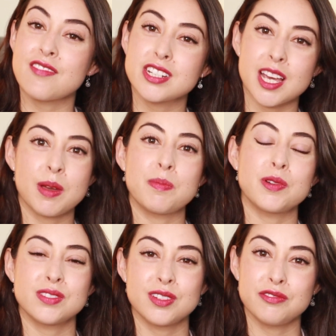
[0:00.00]
every time I
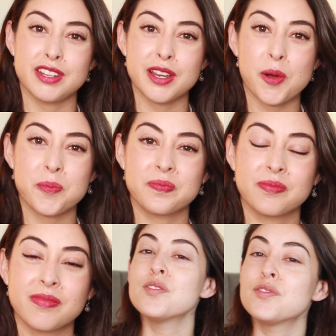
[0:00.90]
post a new video.
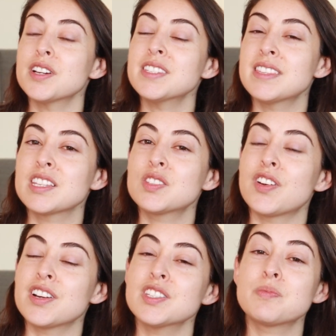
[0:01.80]
First things
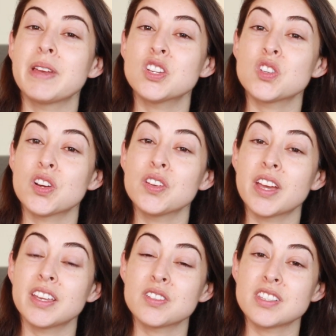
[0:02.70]
first, make sure you
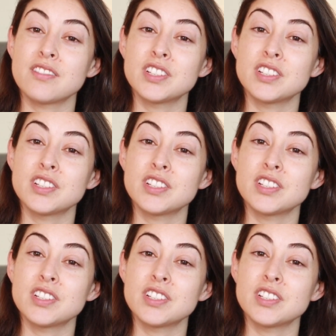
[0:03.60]
get yourself